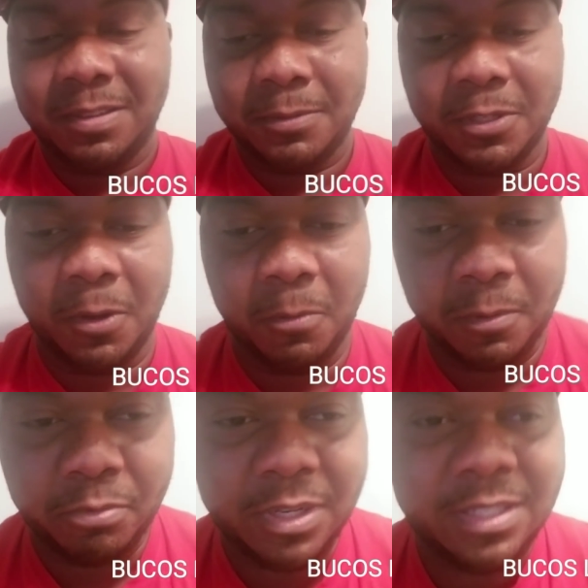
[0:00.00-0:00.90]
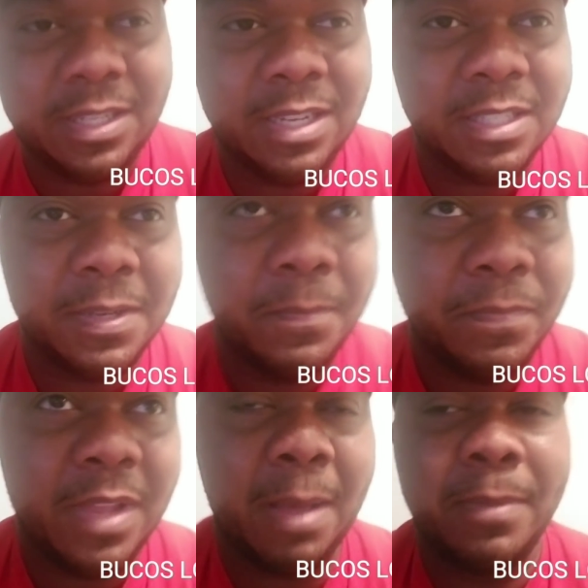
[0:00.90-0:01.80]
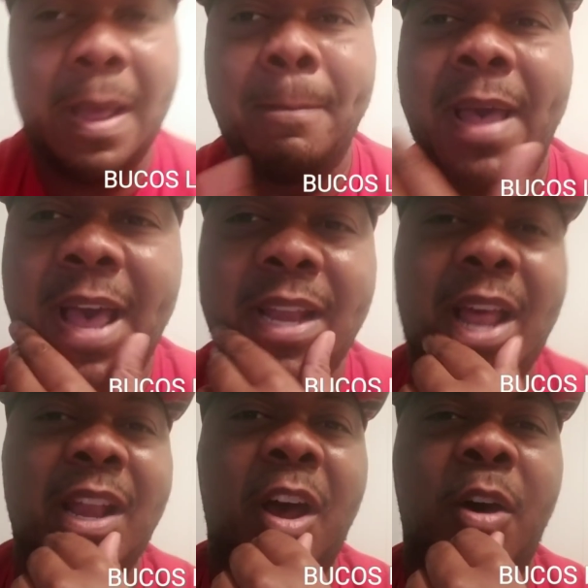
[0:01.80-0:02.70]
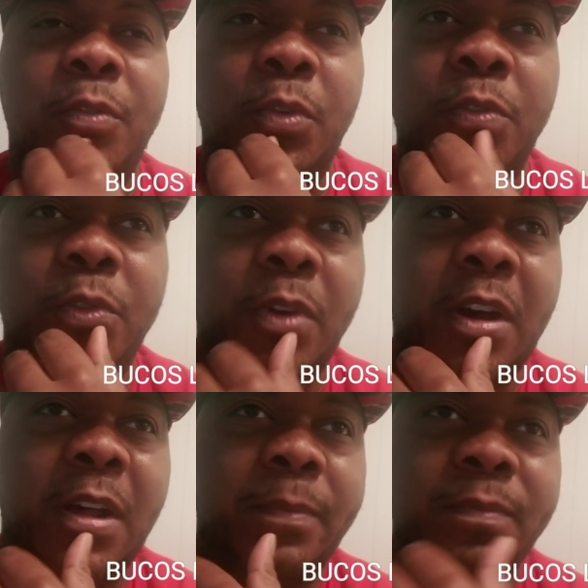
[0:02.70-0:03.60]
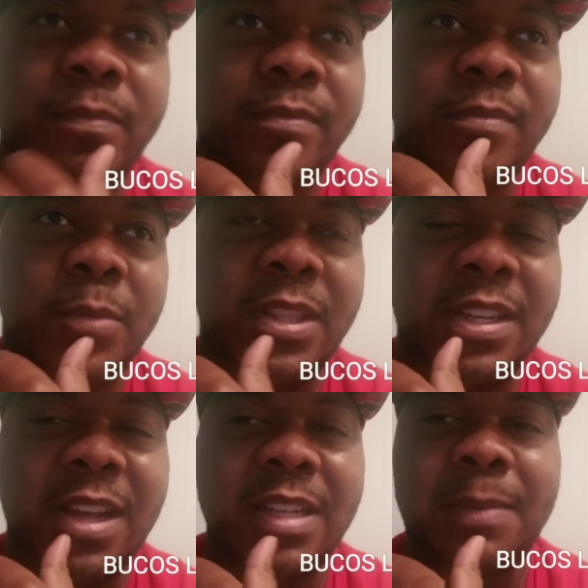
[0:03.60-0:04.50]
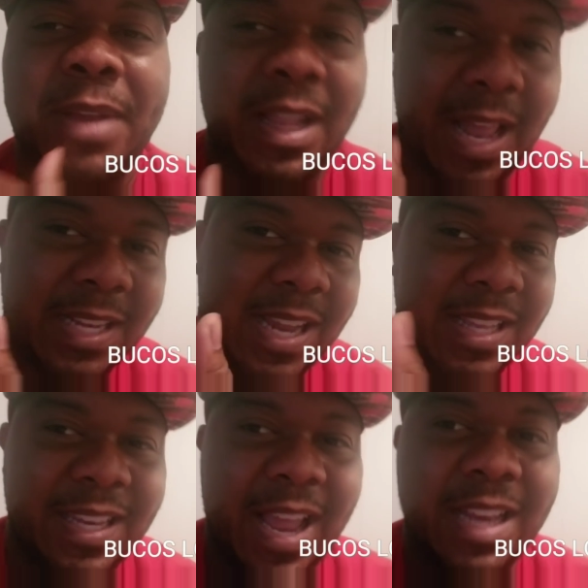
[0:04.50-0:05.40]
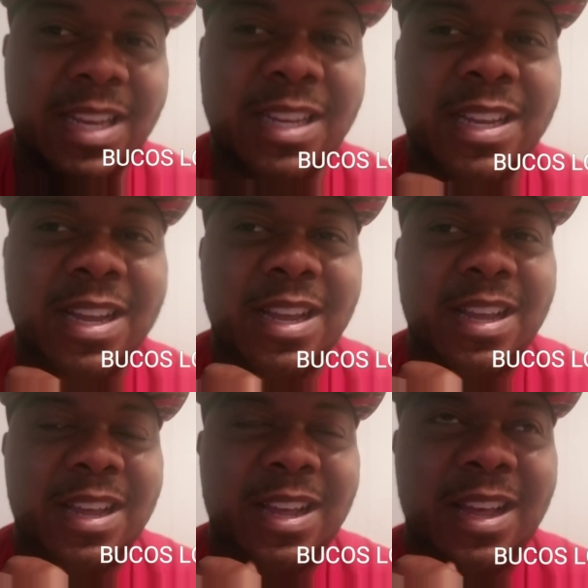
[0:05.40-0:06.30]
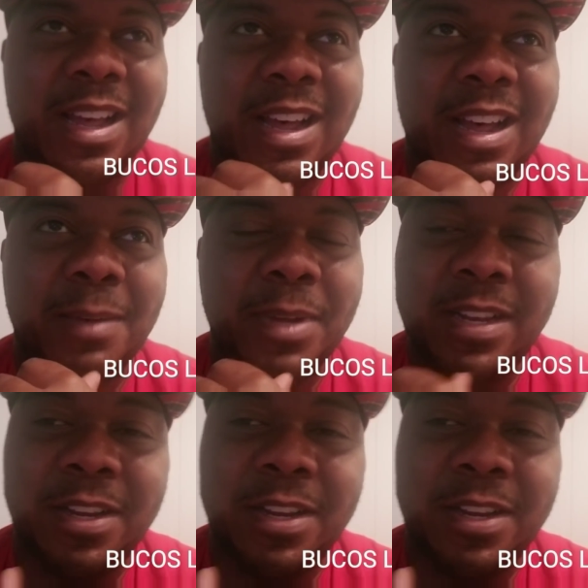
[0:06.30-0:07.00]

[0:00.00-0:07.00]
So with preseason, I'm not mad at all overall with the cuts. I mean, I like Keith Tandy. Uh, but you